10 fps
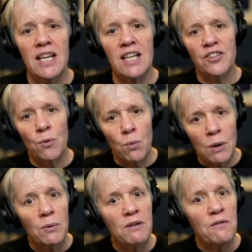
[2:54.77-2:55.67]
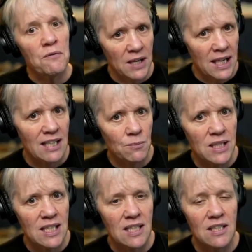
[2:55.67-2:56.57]
And so, what we find we
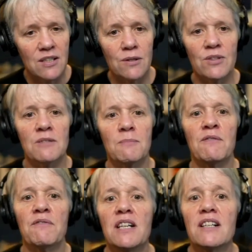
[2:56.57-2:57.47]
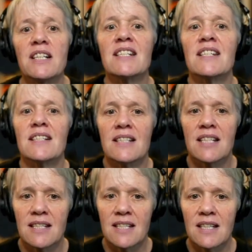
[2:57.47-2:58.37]
need to do is be very
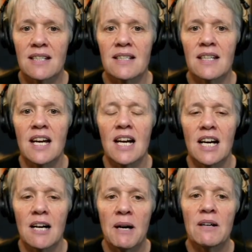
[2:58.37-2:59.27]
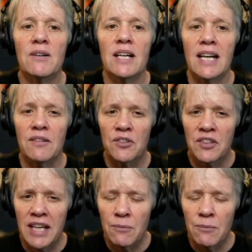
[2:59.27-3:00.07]
solicitous about and saying